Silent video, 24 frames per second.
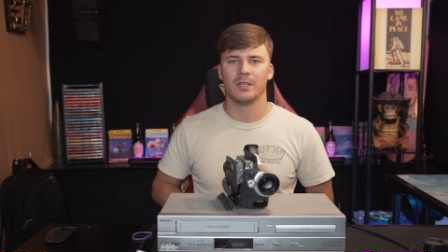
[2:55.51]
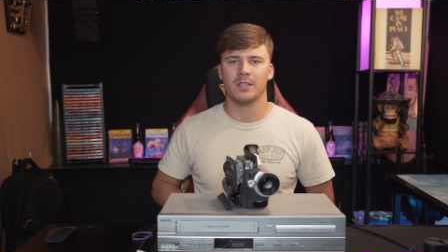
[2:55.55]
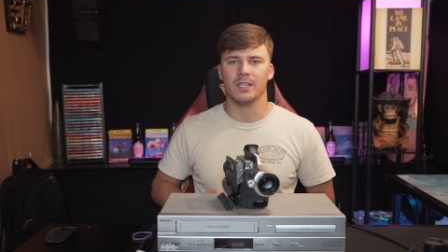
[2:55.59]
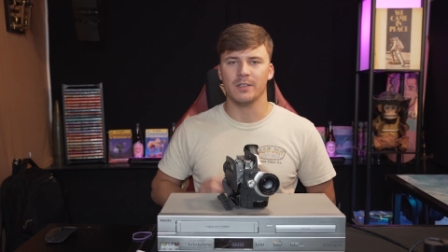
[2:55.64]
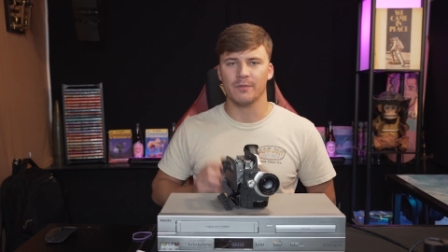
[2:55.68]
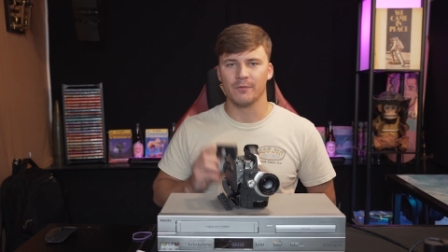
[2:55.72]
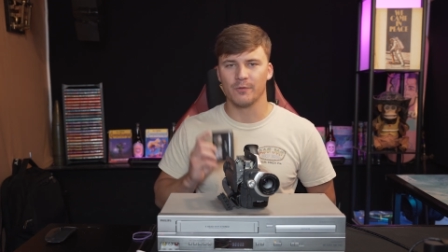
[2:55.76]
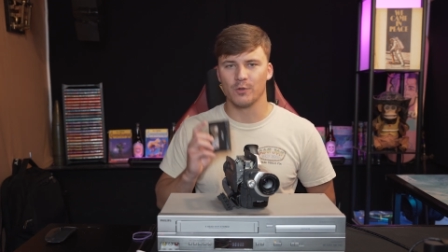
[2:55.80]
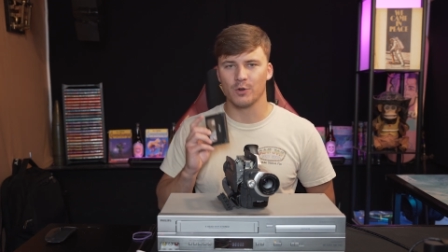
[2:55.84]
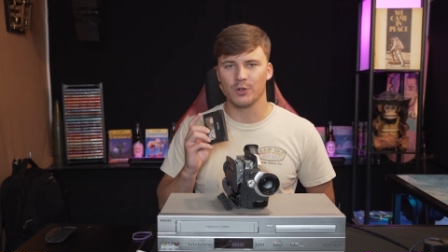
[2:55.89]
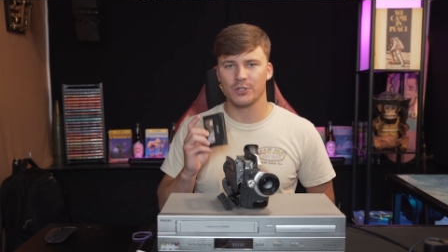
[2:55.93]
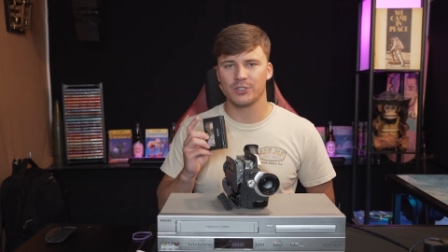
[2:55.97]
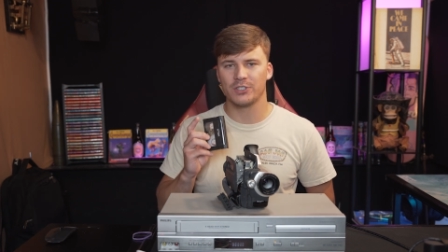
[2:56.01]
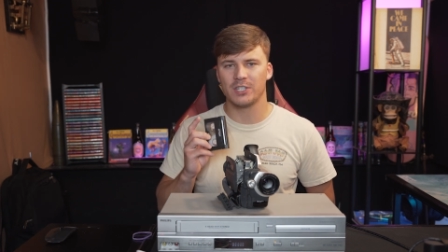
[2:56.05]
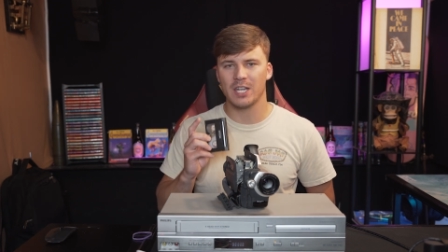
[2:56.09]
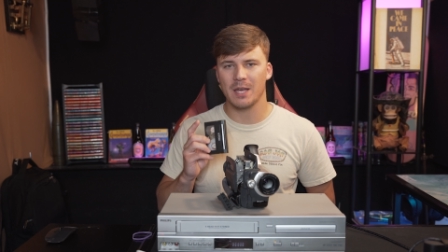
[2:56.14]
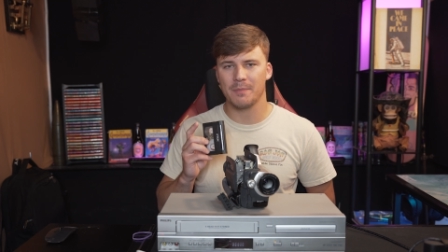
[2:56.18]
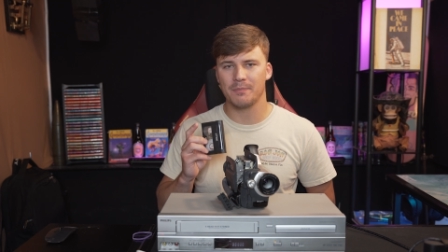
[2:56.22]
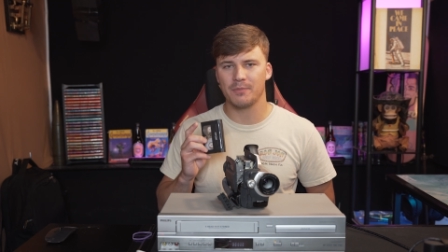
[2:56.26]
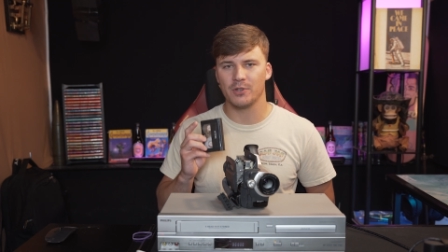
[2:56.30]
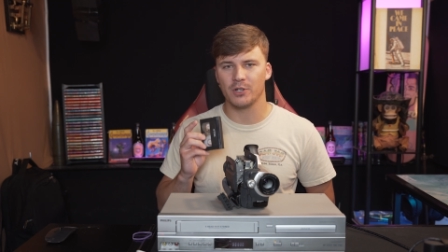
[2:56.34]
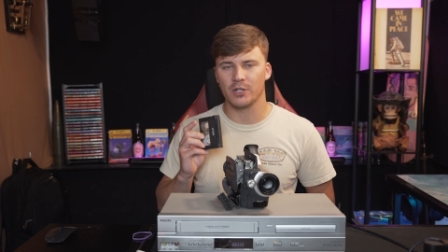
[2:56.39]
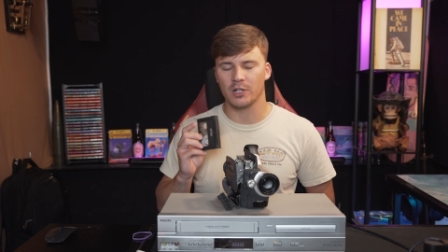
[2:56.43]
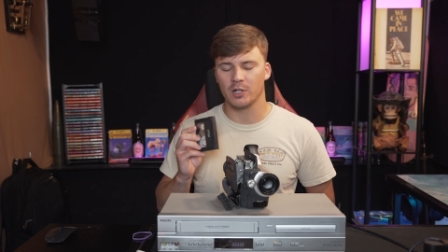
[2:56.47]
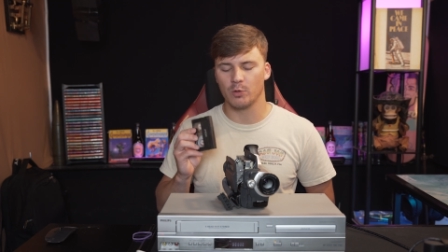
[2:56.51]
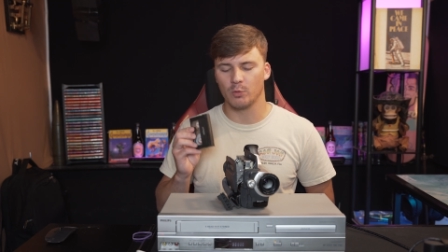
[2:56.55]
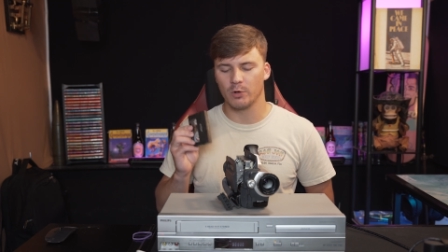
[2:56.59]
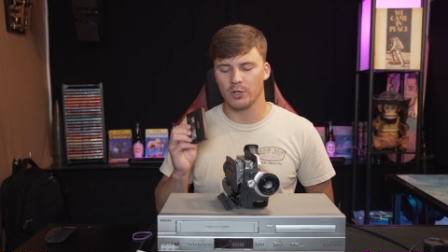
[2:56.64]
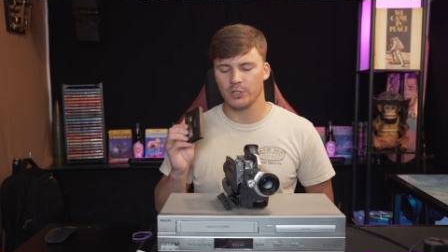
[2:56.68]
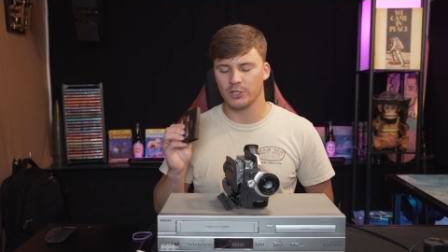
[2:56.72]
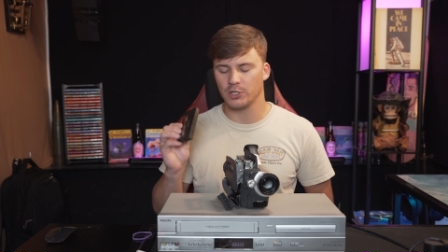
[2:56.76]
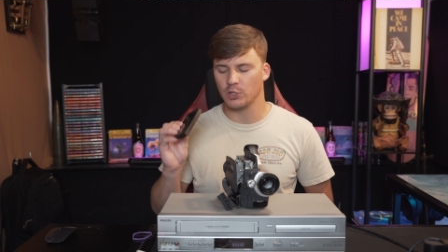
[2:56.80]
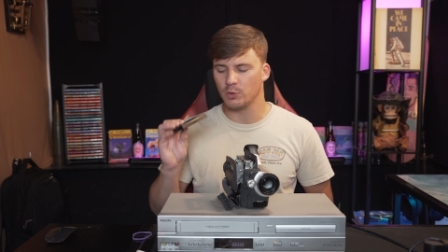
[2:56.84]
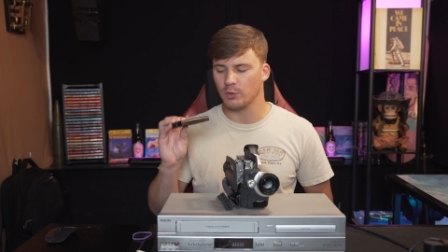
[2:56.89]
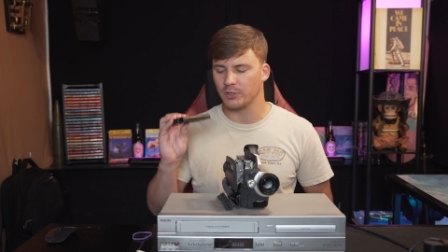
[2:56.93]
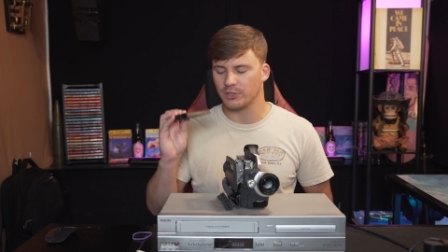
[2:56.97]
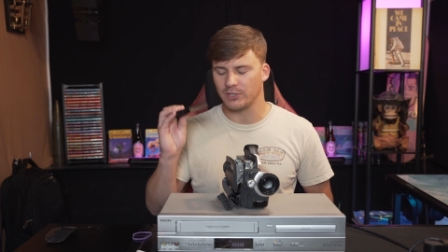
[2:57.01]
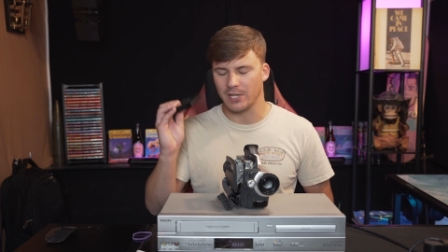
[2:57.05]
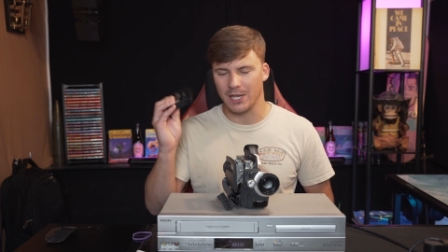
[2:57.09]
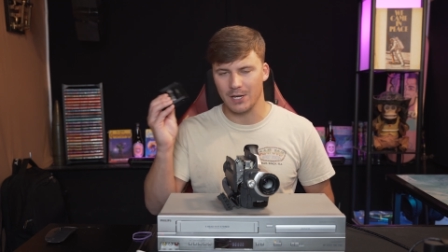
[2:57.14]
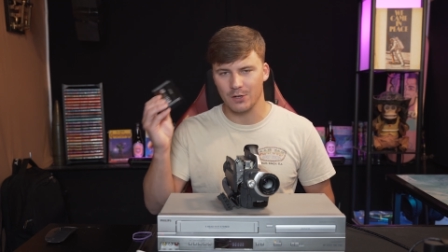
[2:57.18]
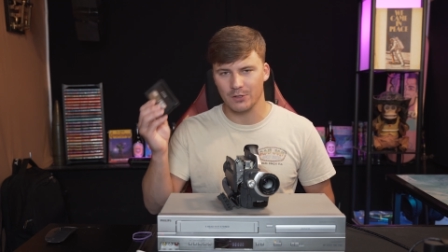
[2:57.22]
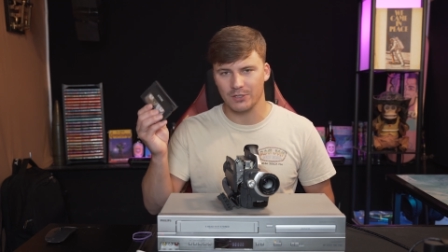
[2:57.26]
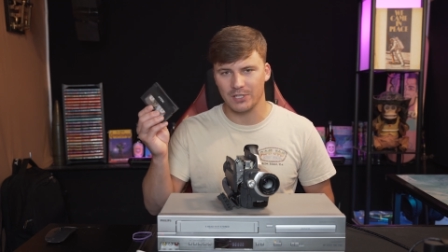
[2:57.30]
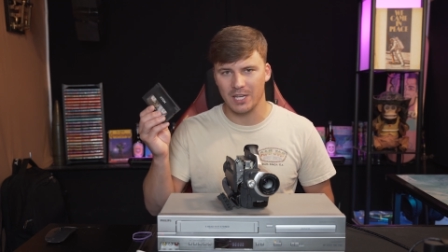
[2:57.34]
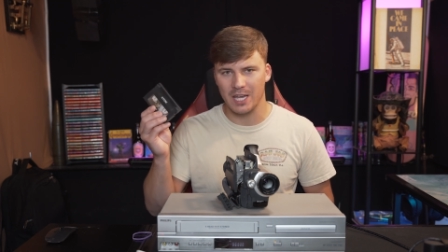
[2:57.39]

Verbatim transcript: The first step you're going to want to do is take your